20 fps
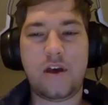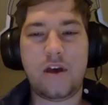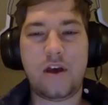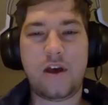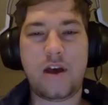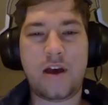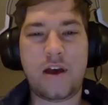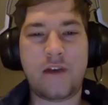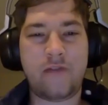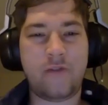
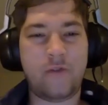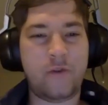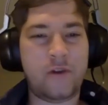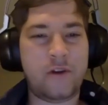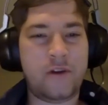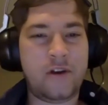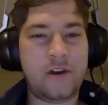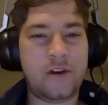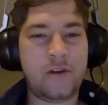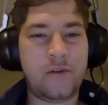Hi,
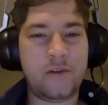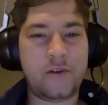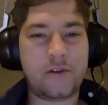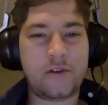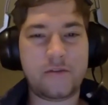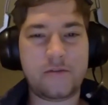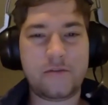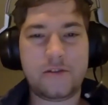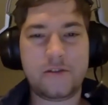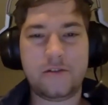everyone, and
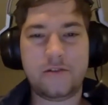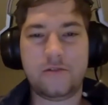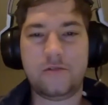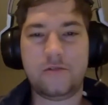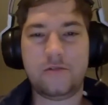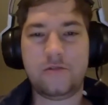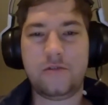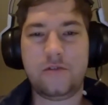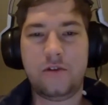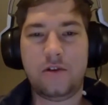welcome
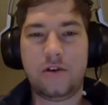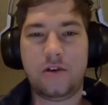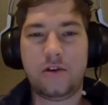to